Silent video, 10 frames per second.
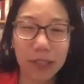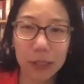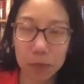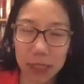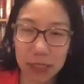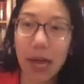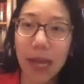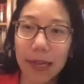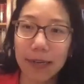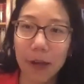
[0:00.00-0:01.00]
to be
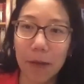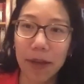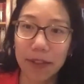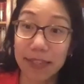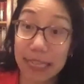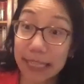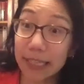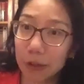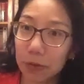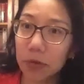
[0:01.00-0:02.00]
done about
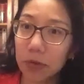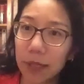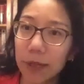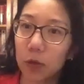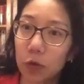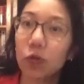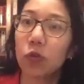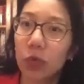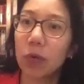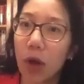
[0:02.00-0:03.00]
thinking through, like, who do
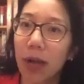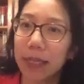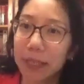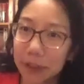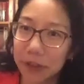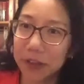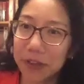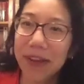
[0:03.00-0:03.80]
we want here?